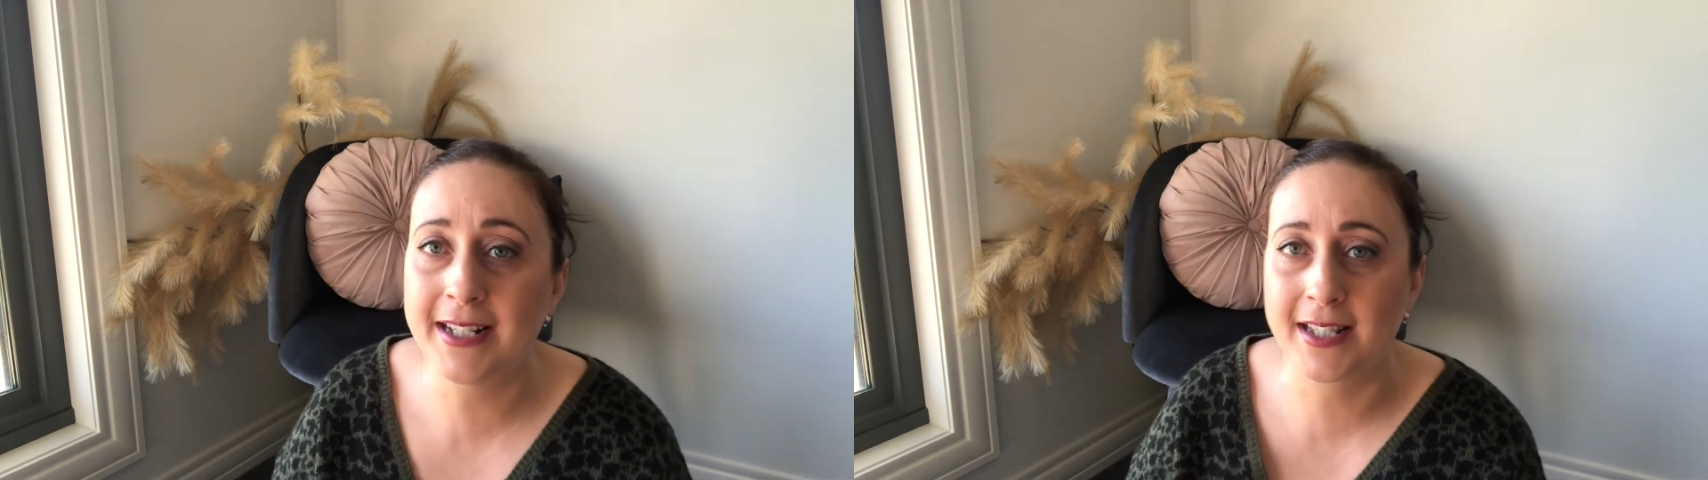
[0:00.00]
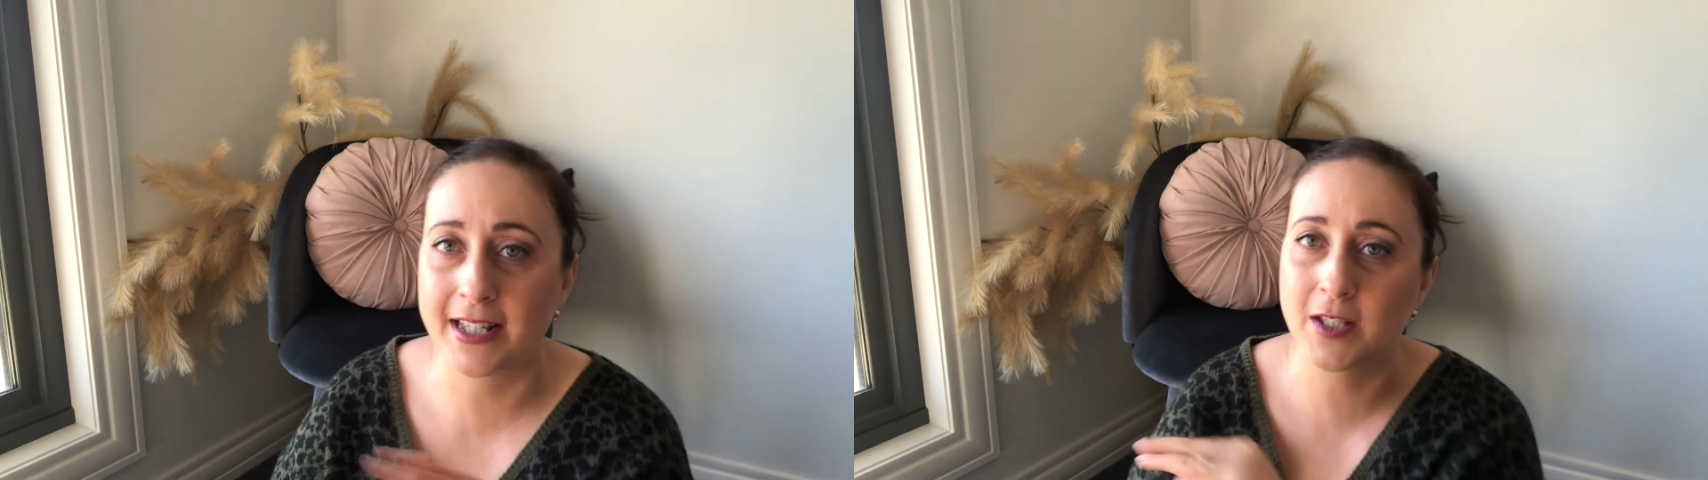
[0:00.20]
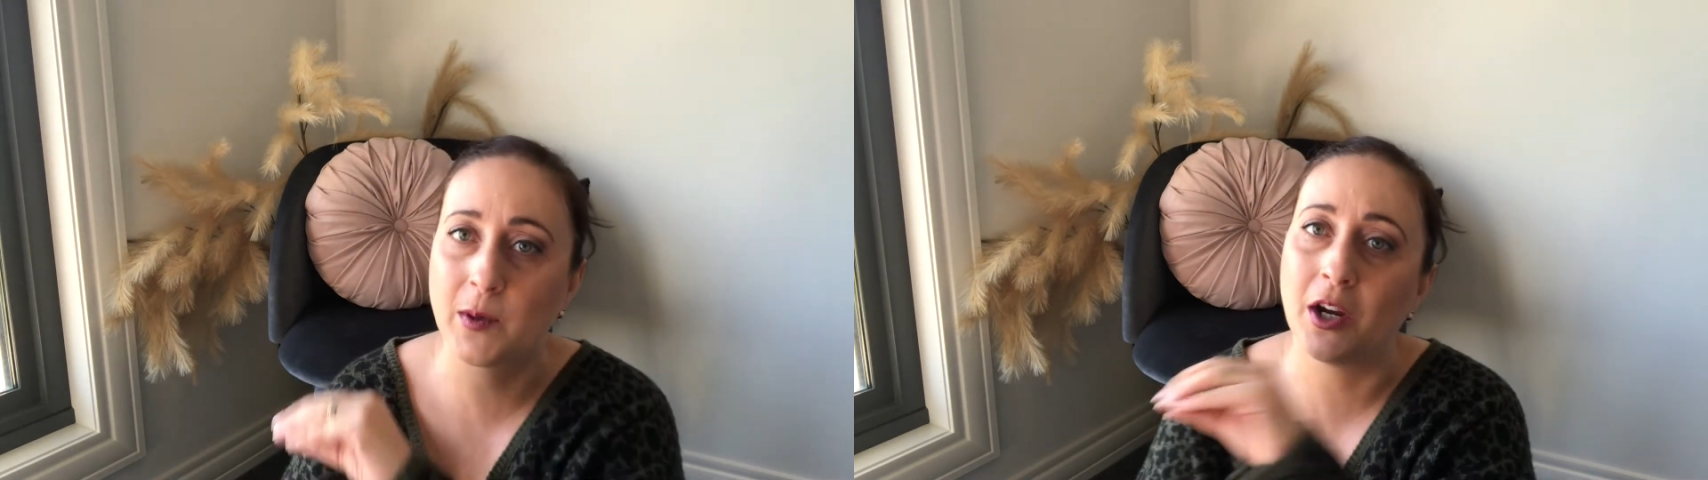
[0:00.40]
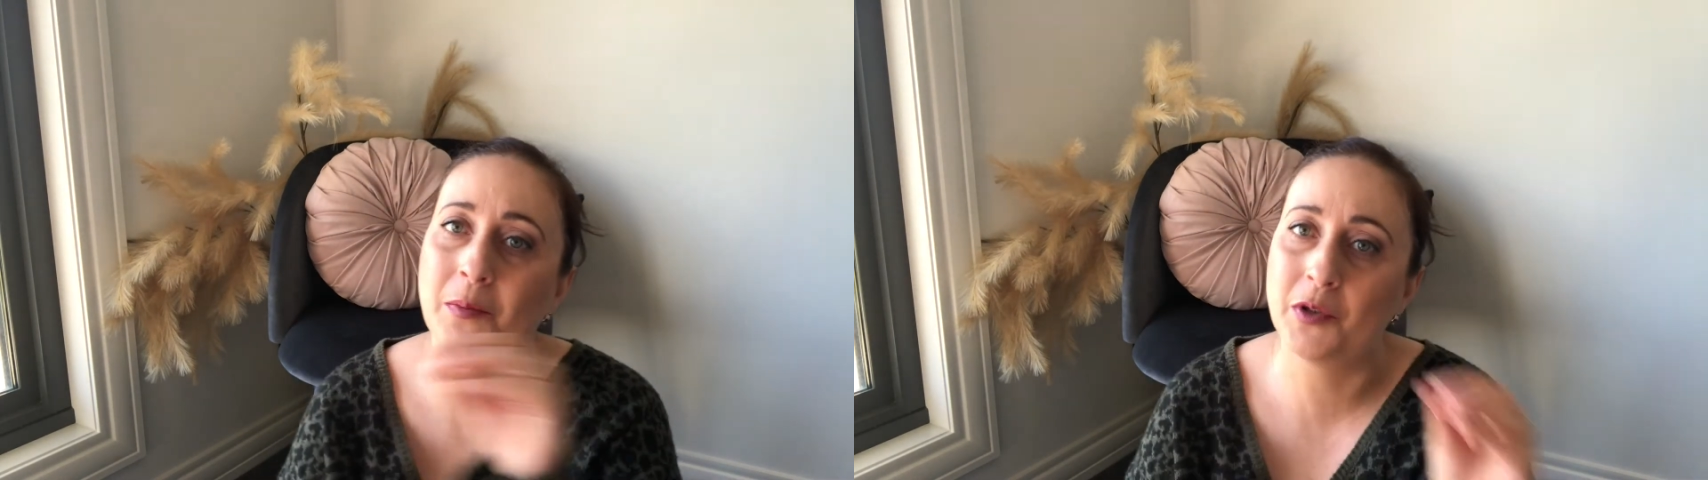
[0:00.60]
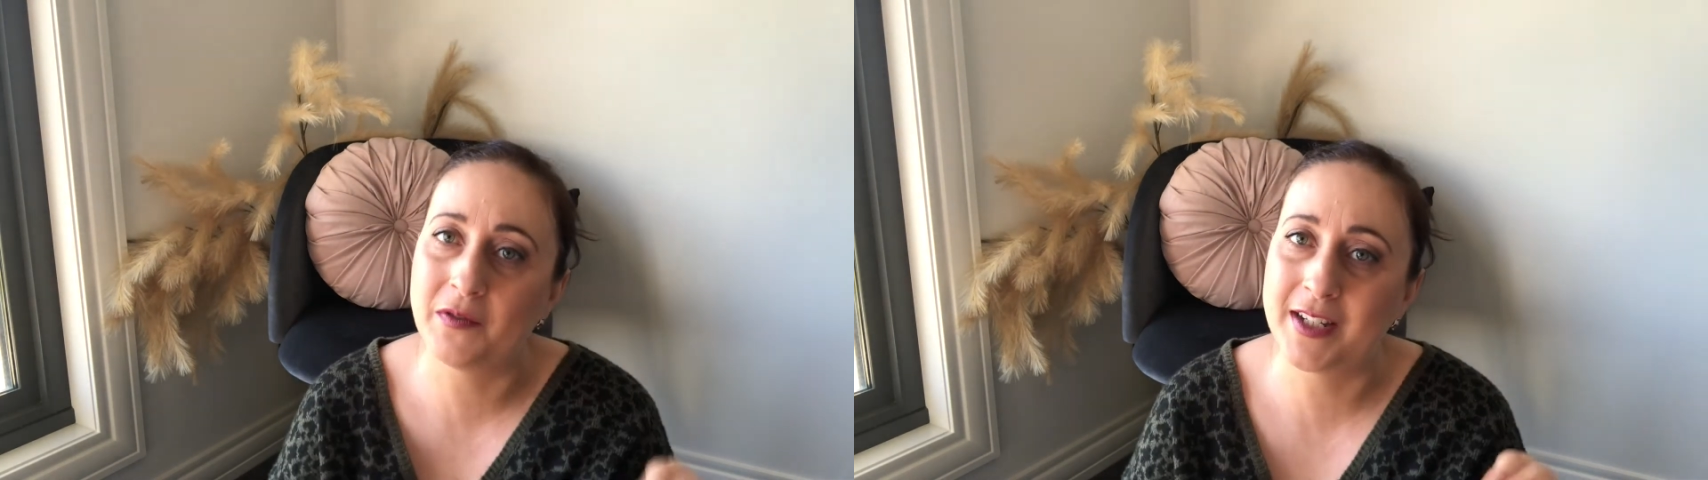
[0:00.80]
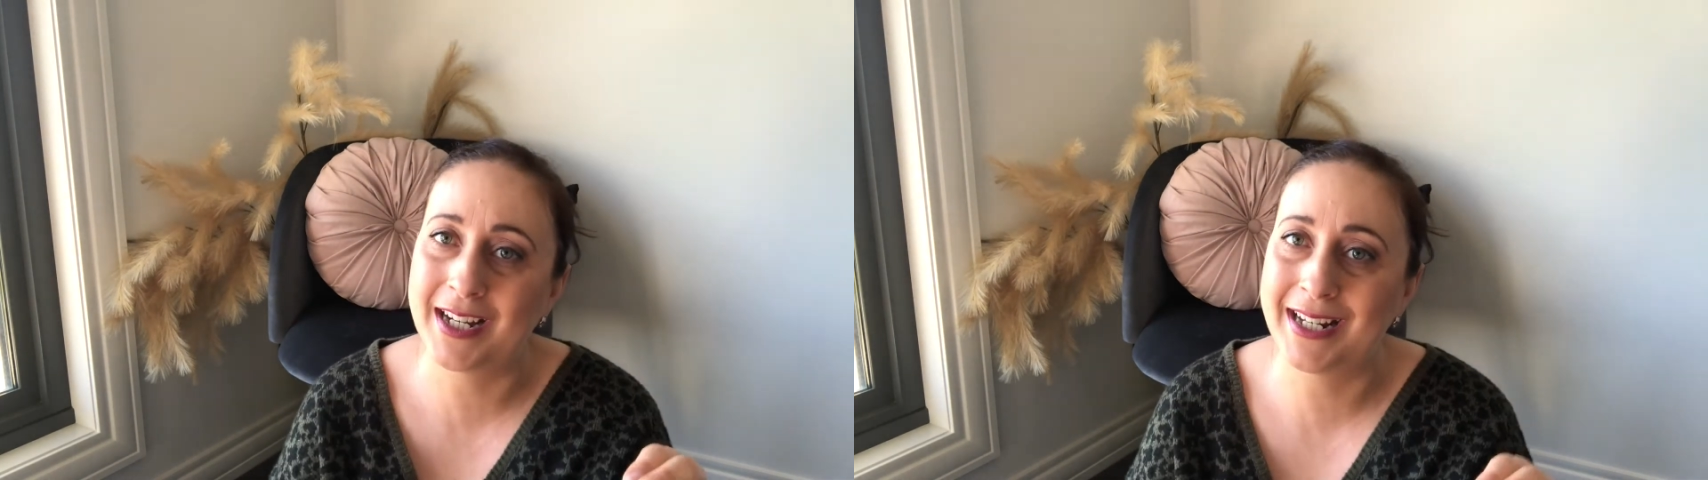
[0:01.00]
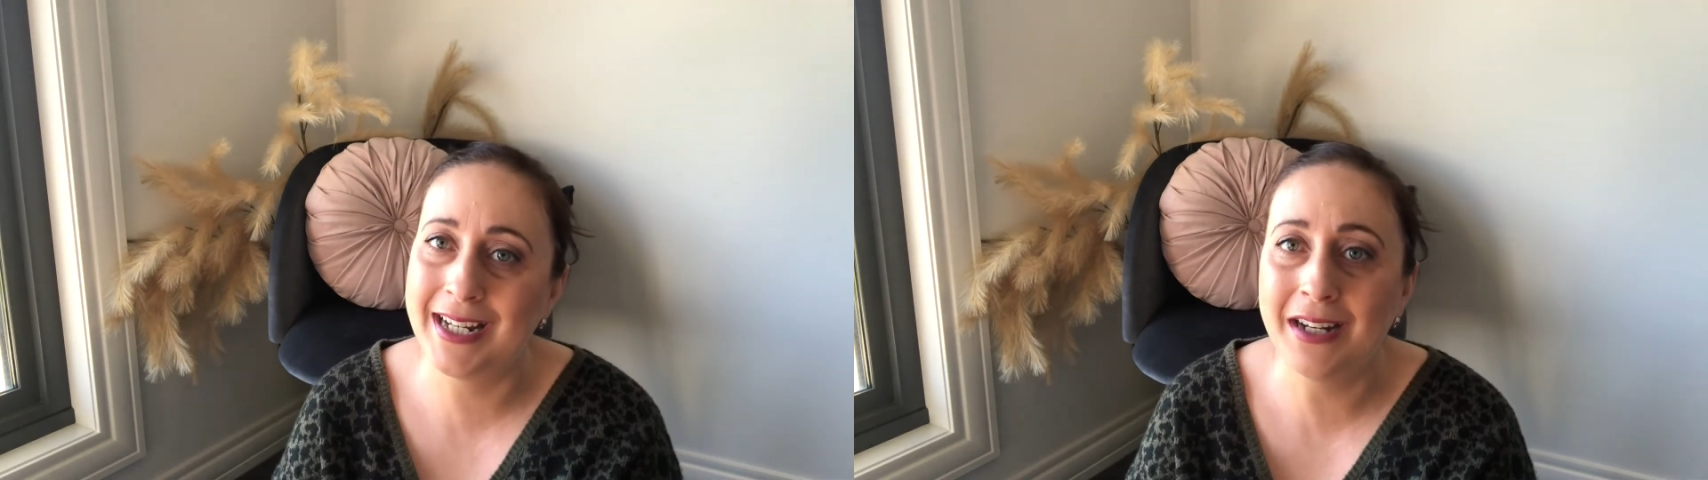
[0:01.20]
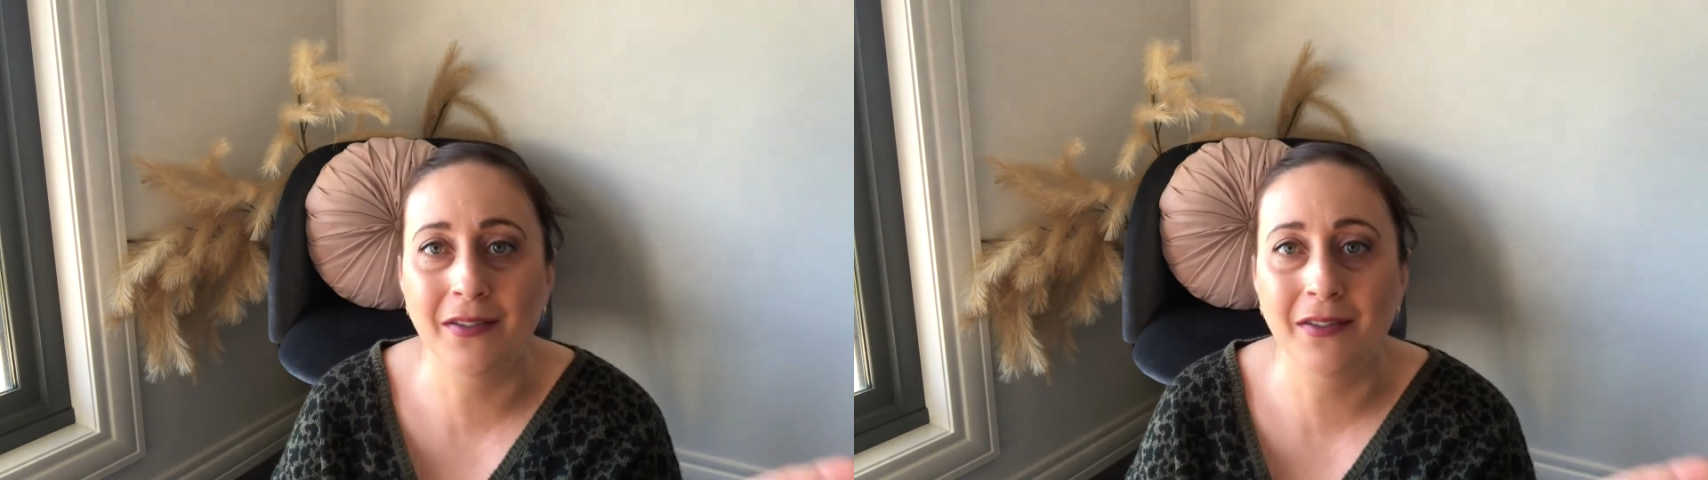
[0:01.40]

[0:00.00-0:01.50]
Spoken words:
so that's why I moved down here